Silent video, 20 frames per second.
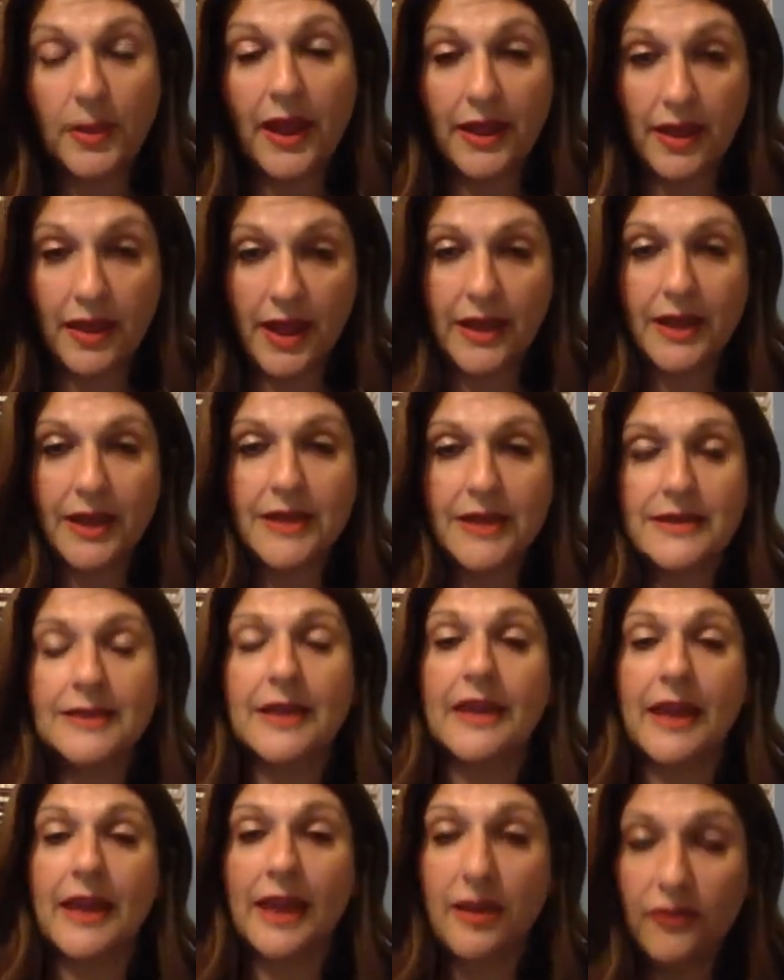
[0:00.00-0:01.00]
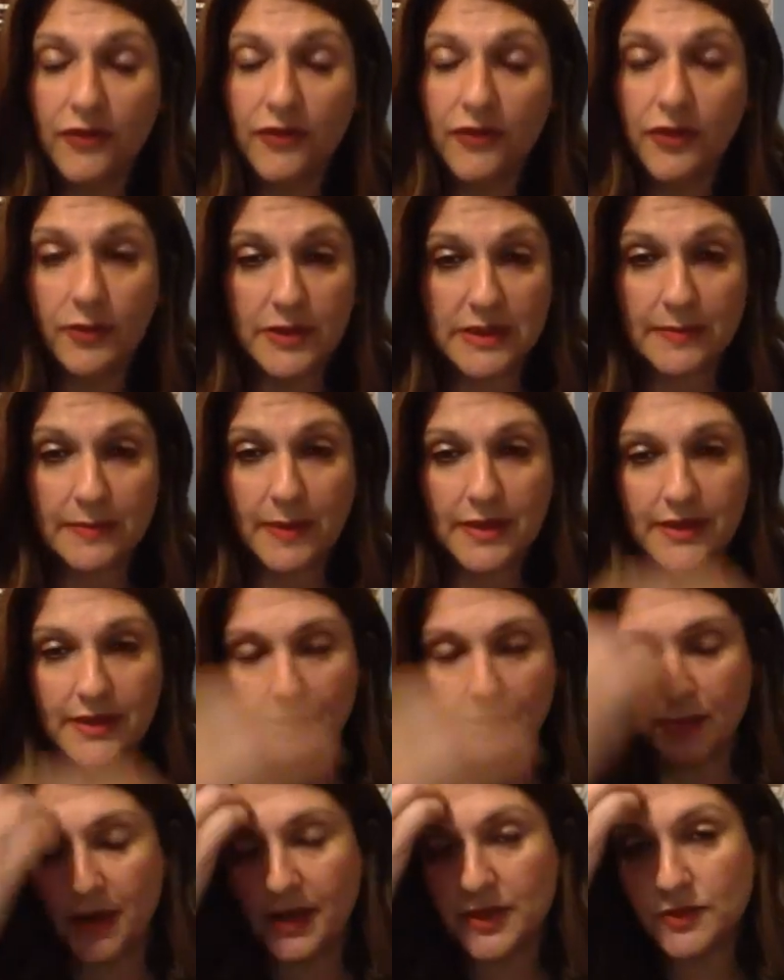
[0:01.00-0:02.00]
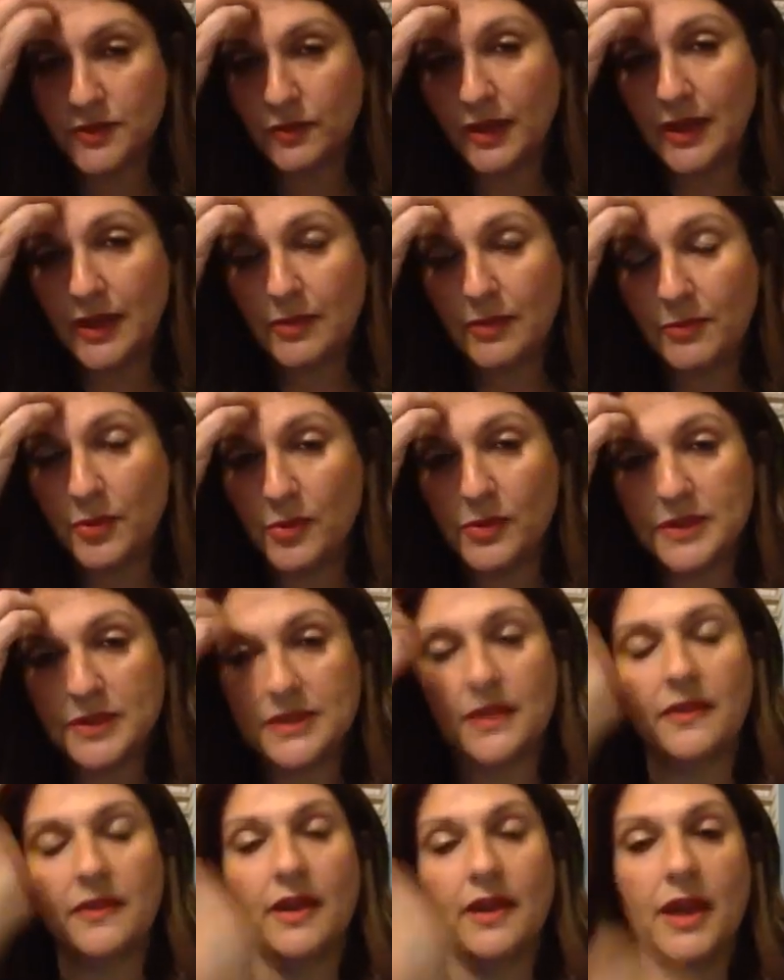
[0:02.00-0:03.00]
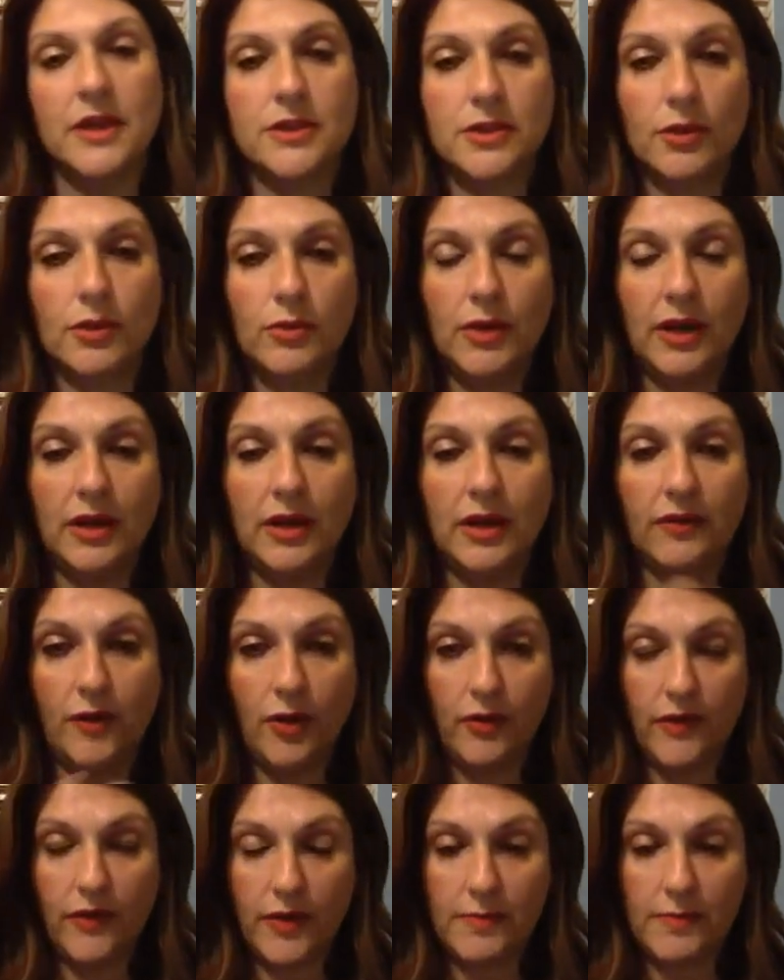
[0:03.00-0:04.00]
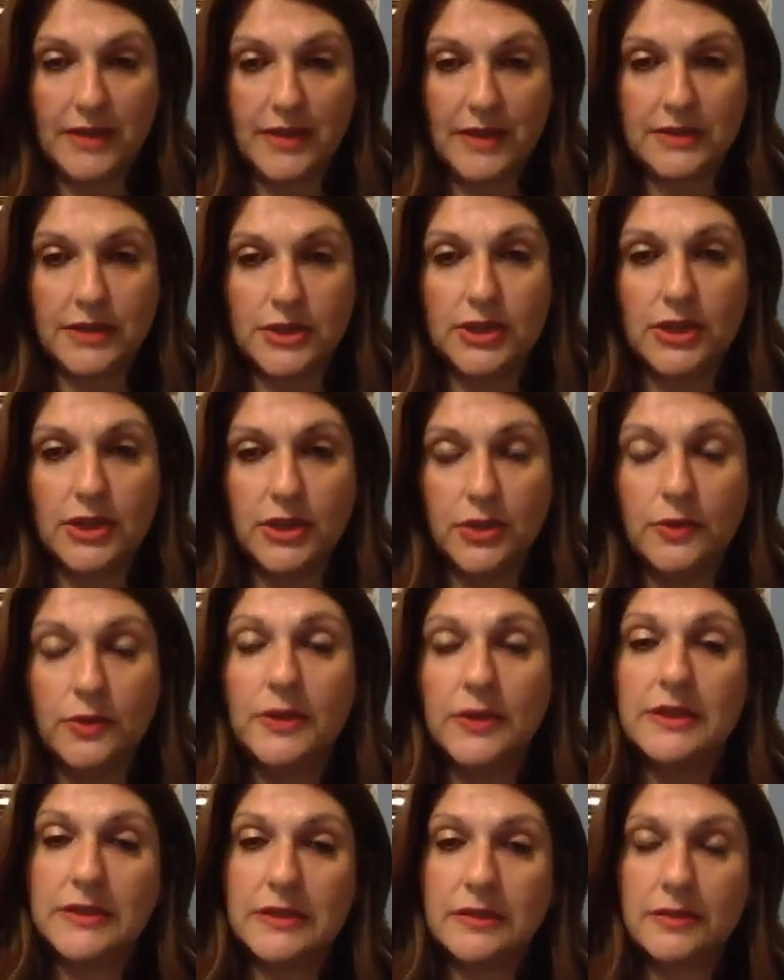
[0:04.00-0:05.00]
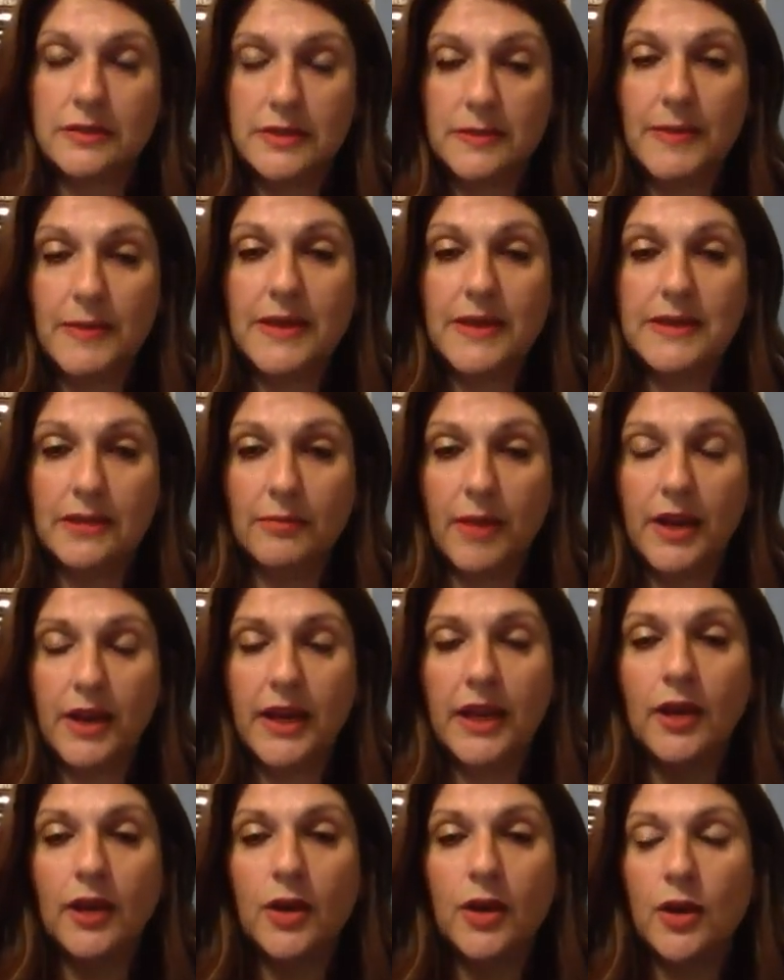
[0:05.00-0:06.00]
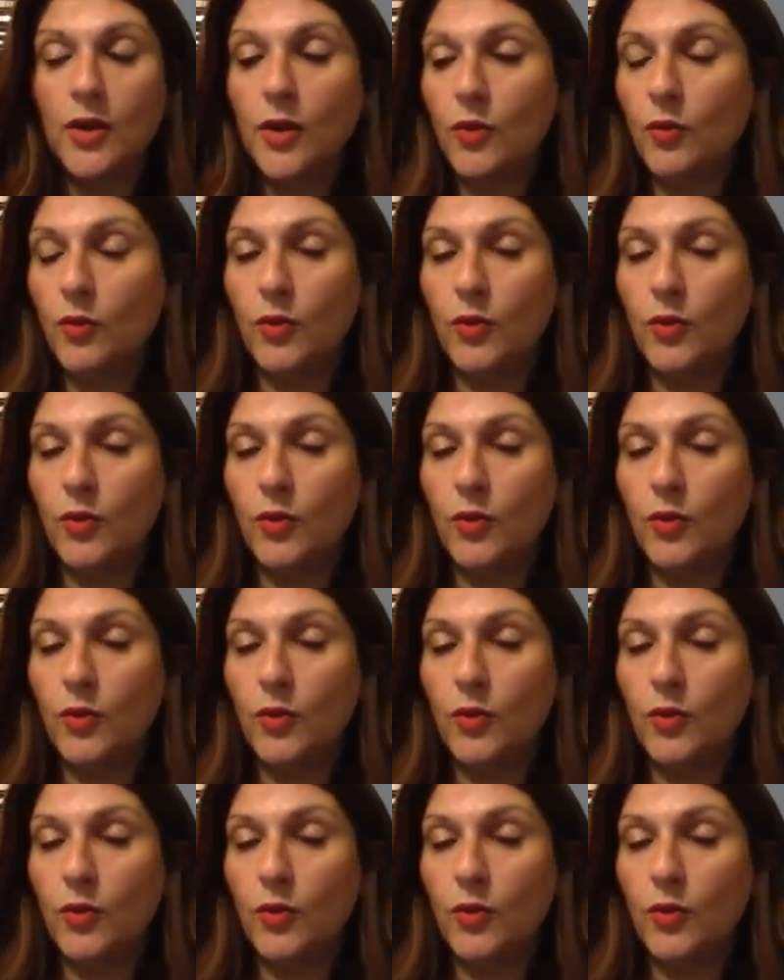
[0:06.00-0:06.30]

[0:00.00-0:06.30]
But like I said, if you are spending money, it's really important that I don't give over the message that you can spending money